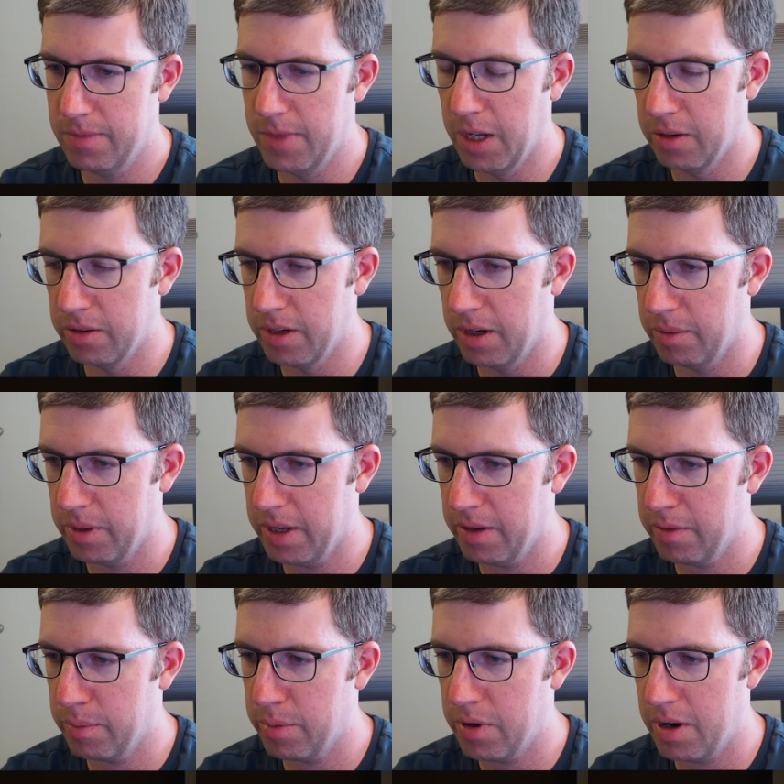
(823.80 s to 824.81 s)
Oh no, we have
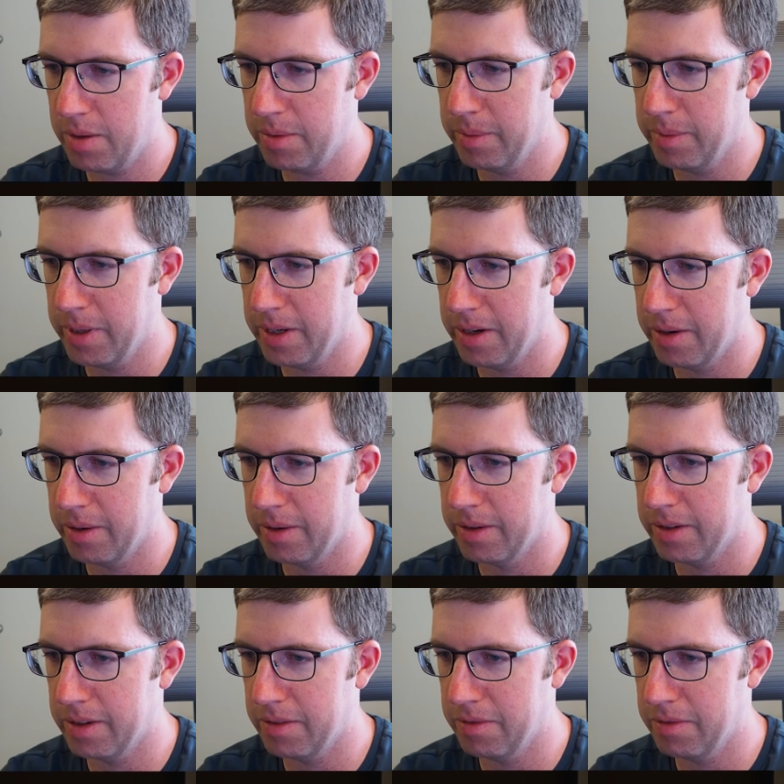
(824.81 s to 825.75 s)
a problem in our